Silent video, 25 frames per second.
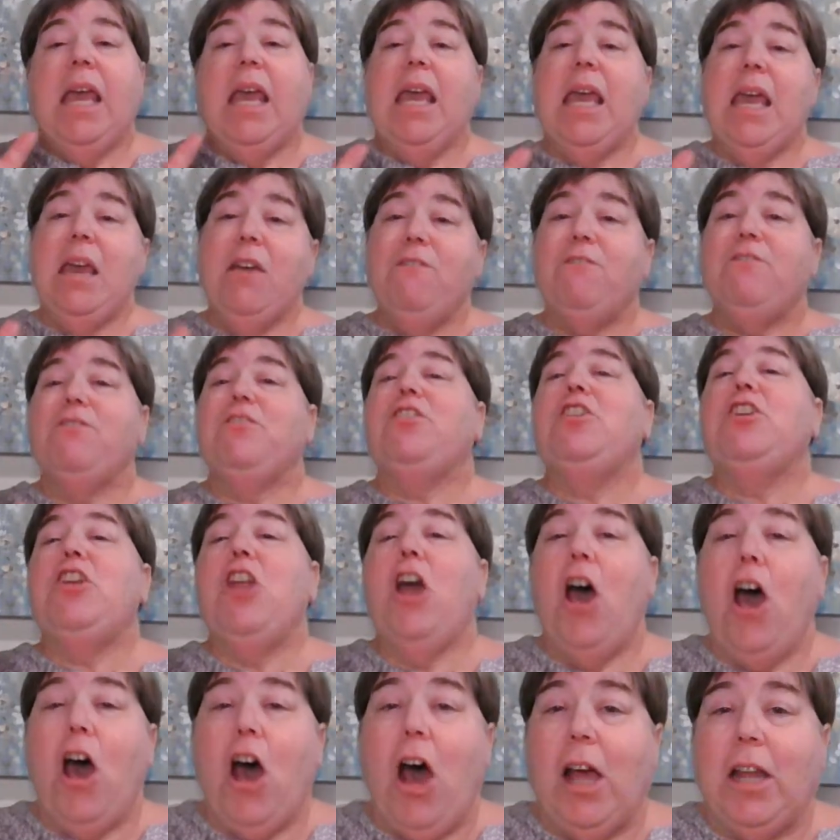If
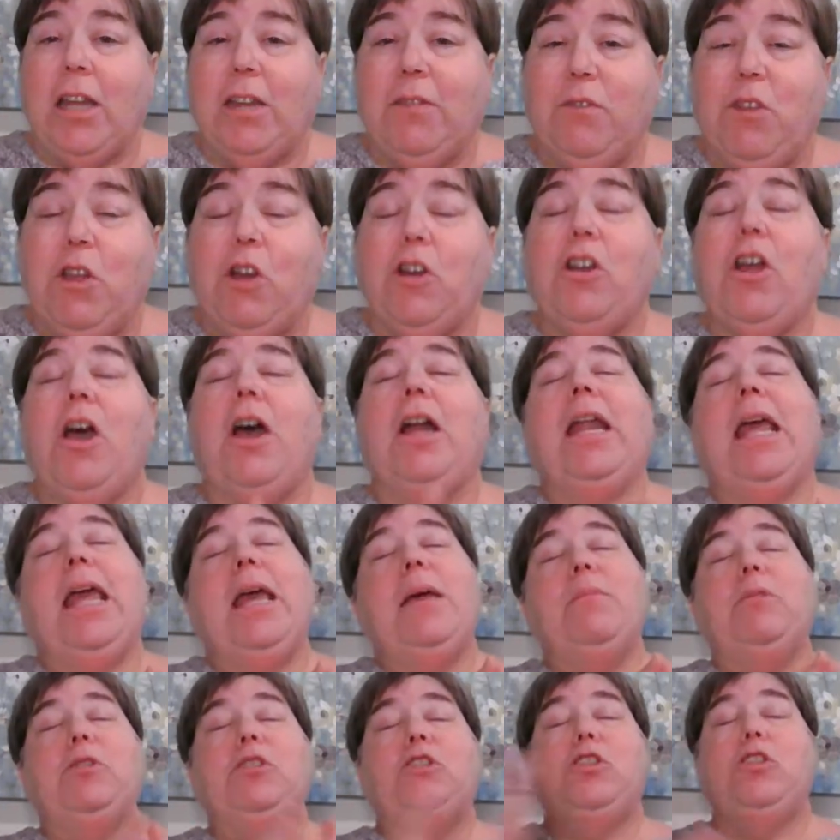not, if you're not
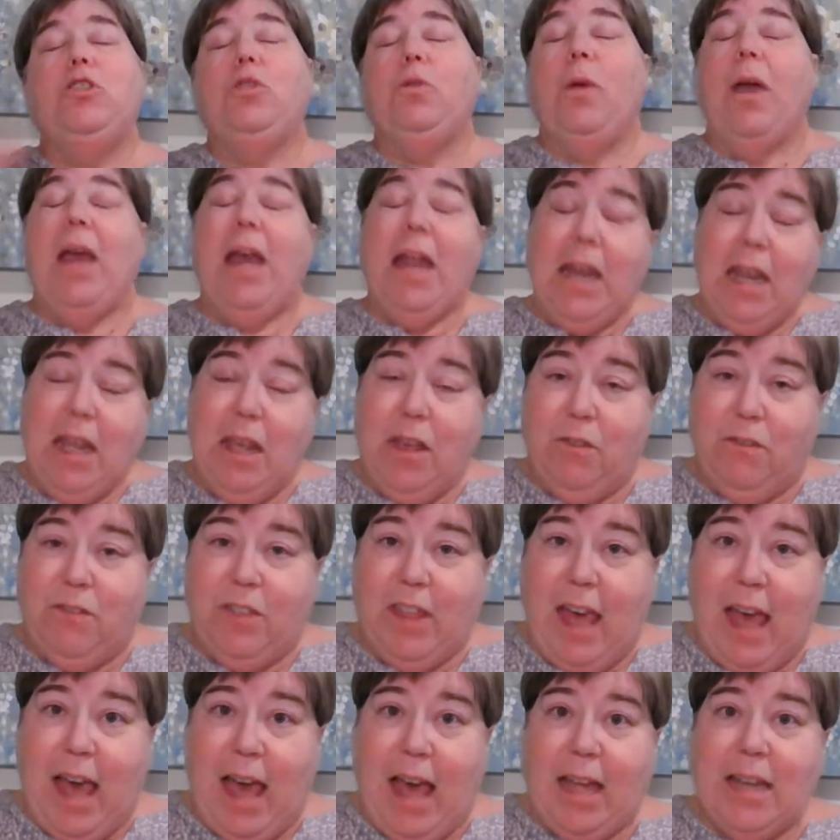able to do any of
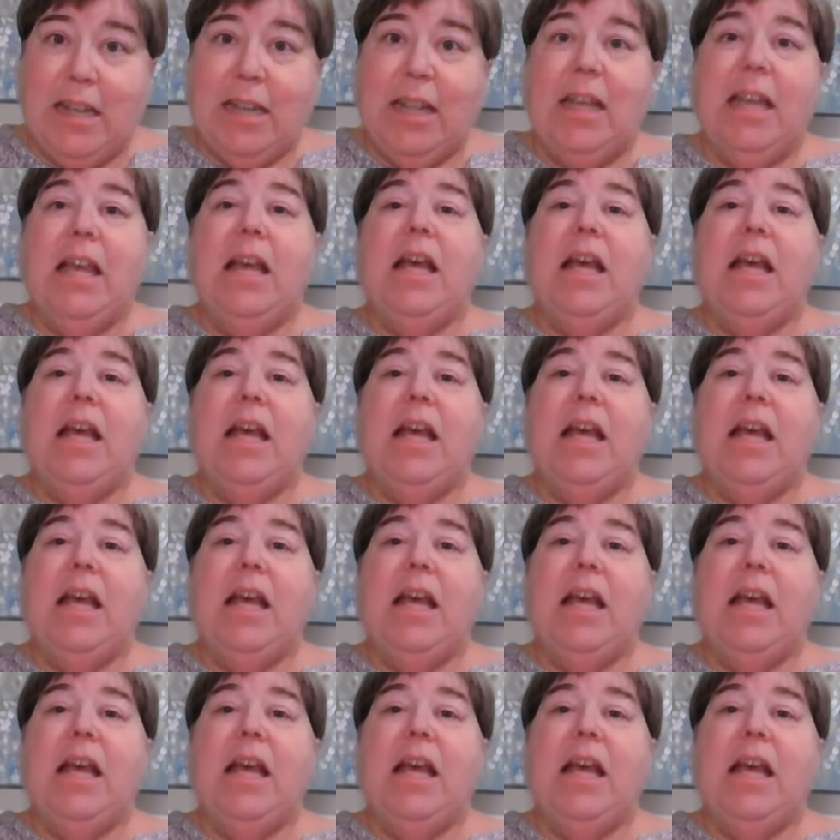that,